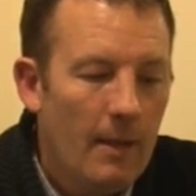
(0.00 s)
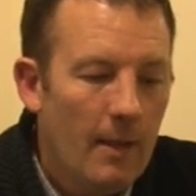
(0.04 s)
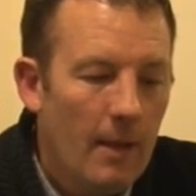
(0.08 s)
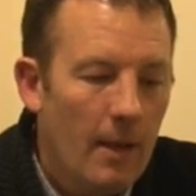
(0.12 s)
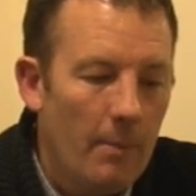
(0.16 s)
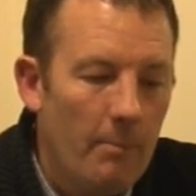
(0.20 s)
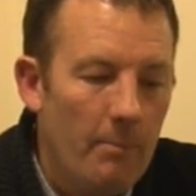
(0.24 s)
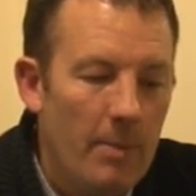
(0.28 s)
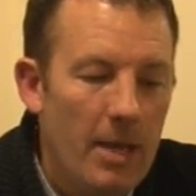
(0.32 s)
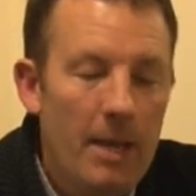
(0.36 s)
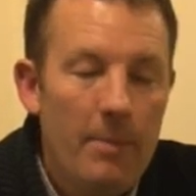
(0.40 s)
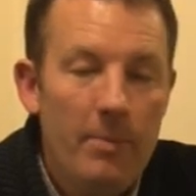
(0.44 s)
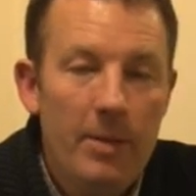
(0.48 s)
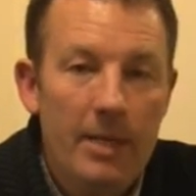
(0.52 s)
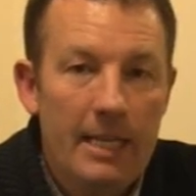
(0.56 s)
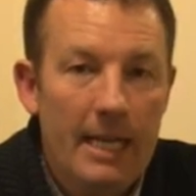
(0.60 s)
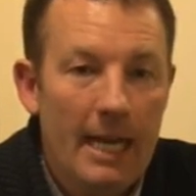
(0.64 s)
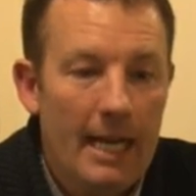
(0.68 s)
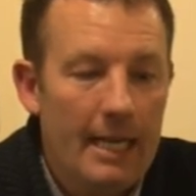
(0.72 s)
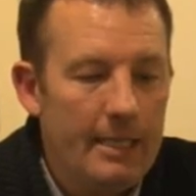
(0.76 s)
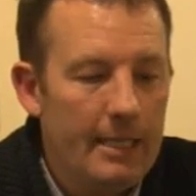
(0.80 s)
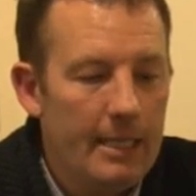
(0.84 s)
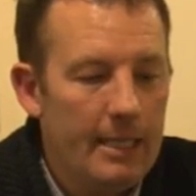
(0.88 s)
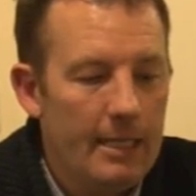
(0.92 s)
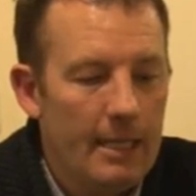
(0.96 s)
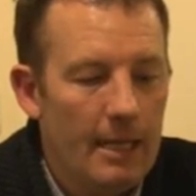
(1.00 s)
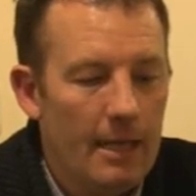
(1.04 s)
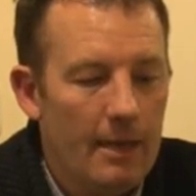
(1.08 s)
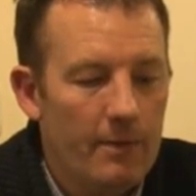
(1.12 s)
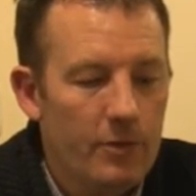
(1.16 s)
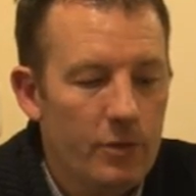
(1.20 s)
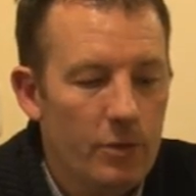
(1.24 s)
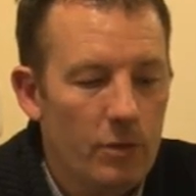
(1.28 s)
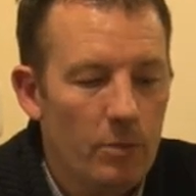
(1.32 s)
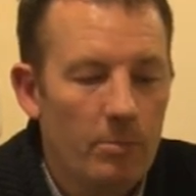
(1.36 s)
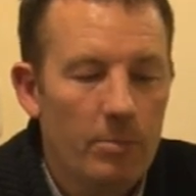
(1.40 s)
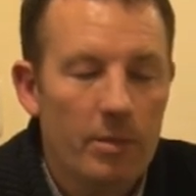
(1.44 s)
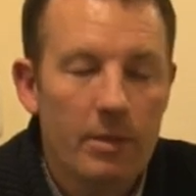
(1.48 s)
that may be an idea to have
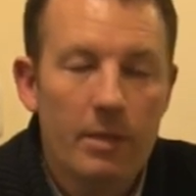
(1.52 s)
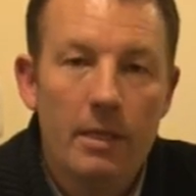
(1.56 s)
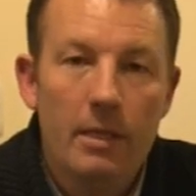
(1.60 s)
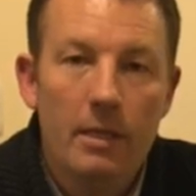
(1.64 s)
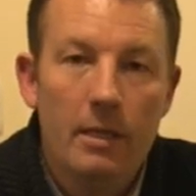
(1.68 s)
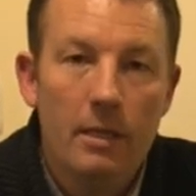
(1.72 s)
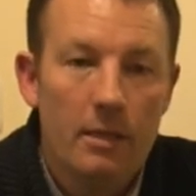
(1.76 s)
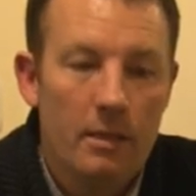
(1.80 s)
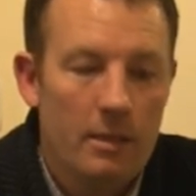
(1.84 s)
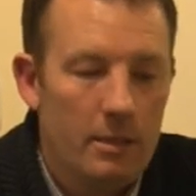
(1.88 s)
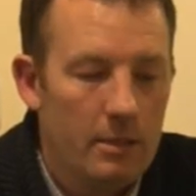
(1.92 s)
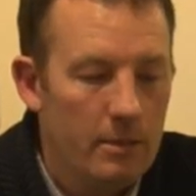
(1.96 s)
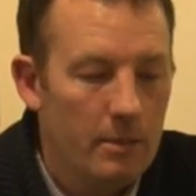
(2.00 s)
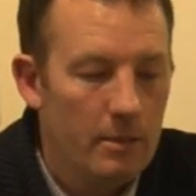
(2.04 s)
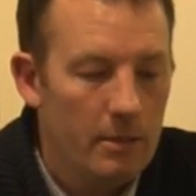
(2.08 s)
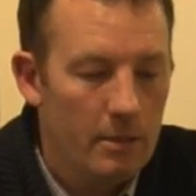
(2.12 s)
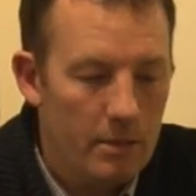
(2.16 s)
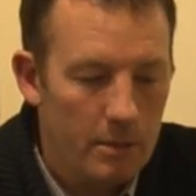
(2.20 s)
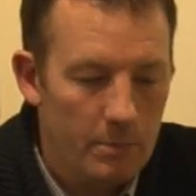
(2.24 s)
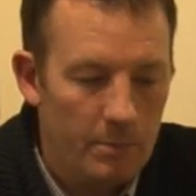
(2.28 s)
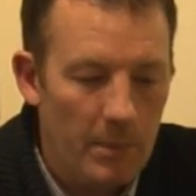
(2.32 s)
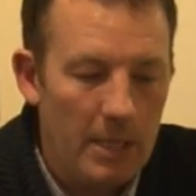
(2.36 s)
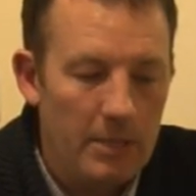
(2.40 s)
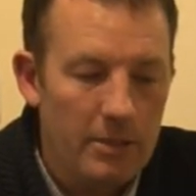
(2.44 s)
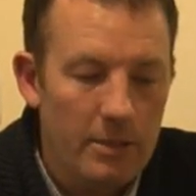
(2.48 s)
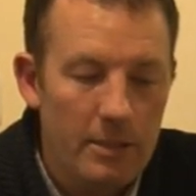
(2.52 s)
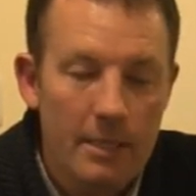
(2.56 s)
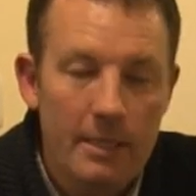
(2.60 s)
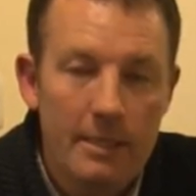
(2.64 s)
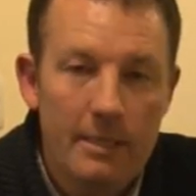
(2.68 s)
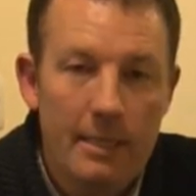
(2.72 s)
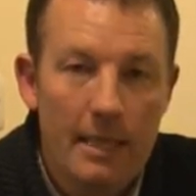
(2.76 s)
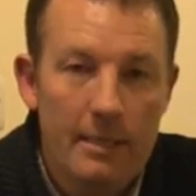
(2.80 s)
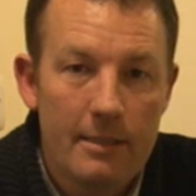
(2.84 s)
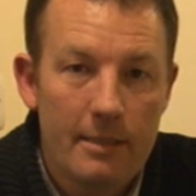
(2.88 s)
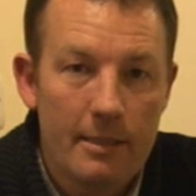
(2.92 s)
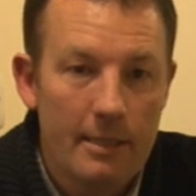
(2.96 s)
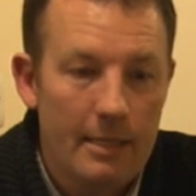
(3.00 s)
somebody specially
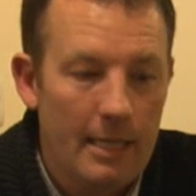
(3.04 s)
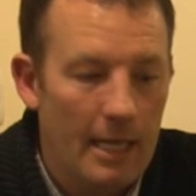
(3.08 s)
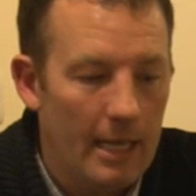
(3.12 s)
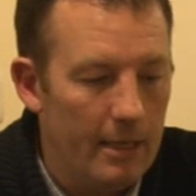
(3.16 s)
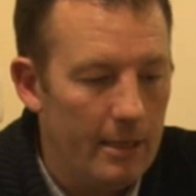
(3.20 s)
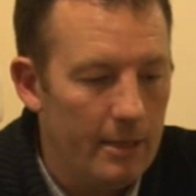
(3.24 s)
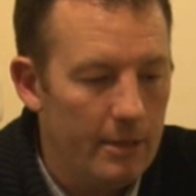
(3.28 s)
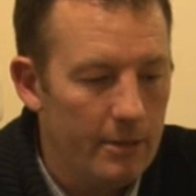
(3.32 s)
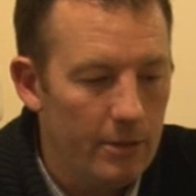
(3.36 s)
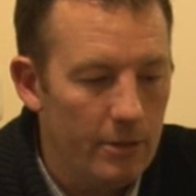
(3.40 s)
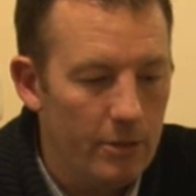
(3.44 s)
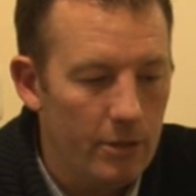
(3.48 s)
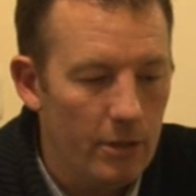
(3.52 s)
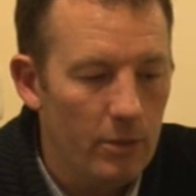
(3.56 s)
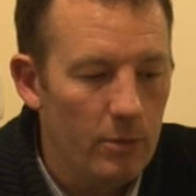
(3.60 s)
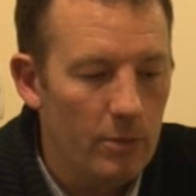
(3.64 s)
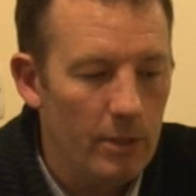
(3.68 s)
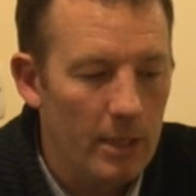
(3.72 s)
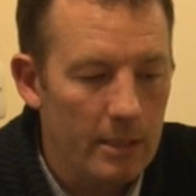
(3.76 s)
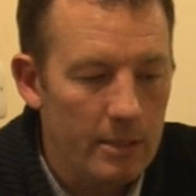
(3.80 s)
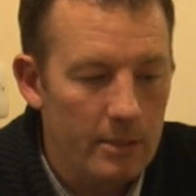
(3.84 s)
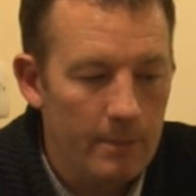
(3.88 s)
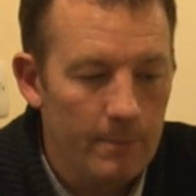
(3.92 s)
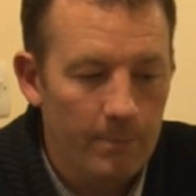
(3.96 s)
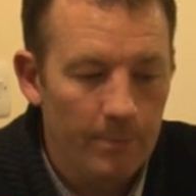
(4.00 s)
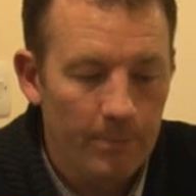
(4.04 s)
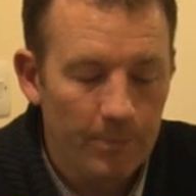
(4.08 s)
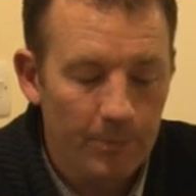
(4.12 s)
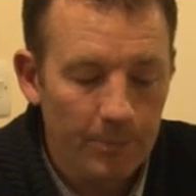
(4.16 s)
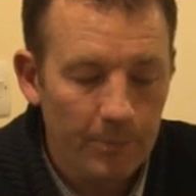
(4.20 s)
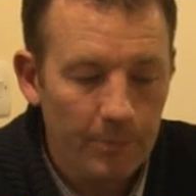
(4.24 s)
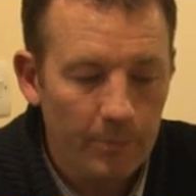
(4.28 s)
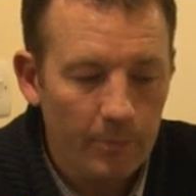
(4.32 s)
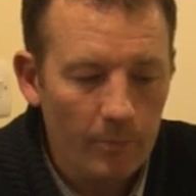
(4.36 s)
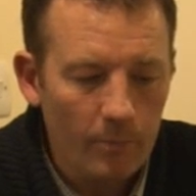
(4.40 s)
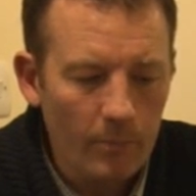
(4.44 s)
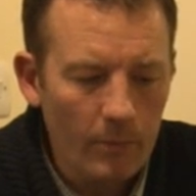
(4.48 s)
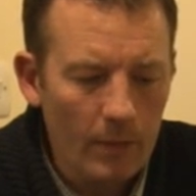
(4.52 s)
designated to do this
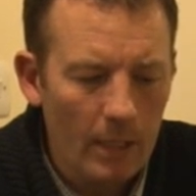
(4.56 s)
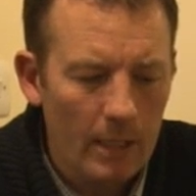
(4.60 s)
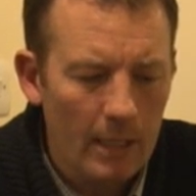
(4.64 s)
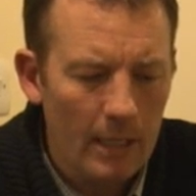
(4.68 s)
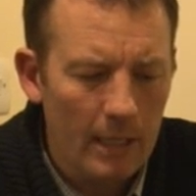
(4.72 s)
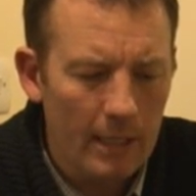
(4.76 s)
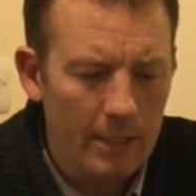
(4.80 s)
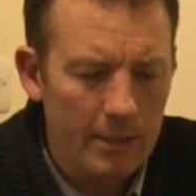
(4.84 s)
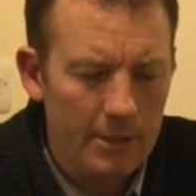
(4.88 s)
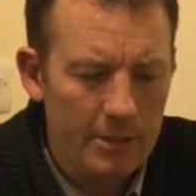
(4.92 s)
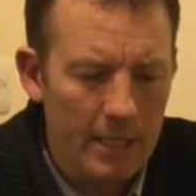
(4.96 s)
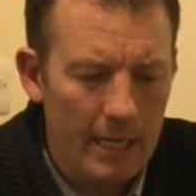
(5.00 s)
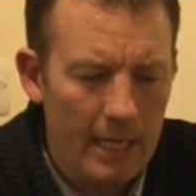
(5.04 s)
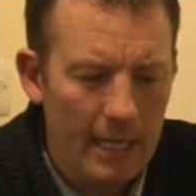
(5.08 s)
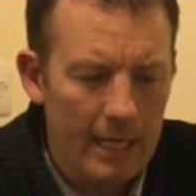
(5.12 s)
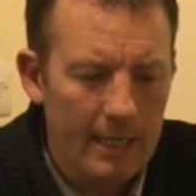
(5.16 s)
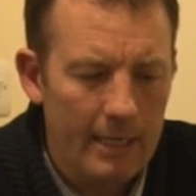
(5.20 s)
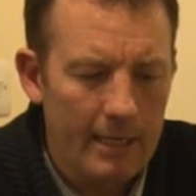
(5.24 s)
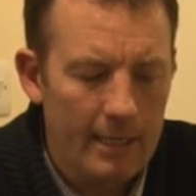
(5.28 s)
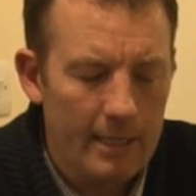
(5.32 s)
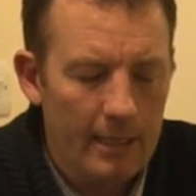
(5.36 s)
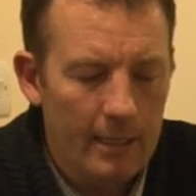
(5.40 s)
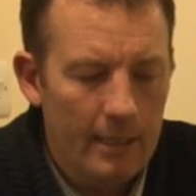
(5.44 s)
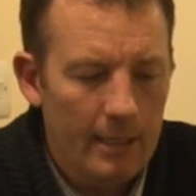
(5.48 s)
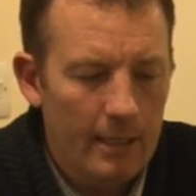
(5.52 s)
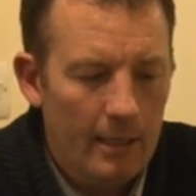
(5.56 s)
and take